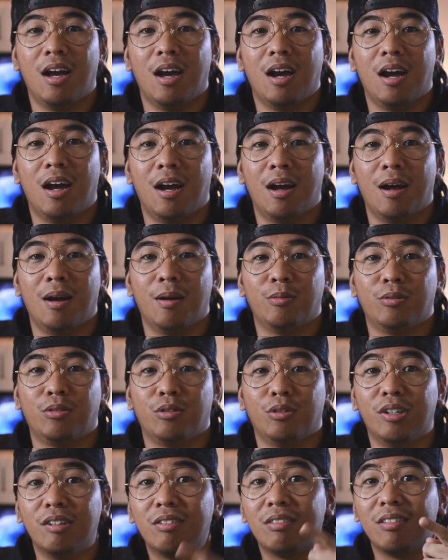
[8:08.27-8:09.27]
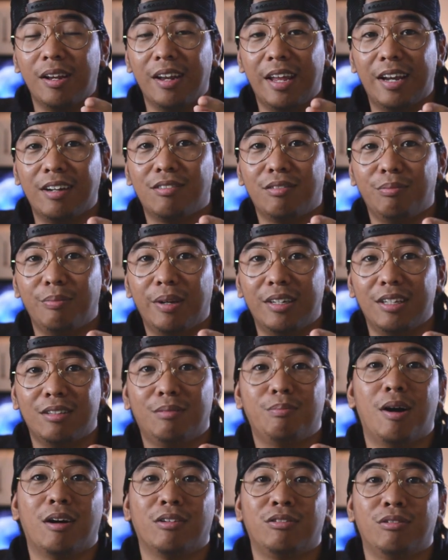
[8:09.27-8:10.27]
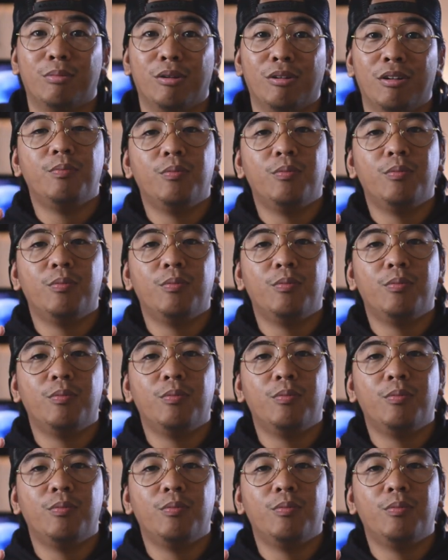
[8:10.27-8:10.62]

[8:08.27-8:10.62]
Uh, so this lens made it possible.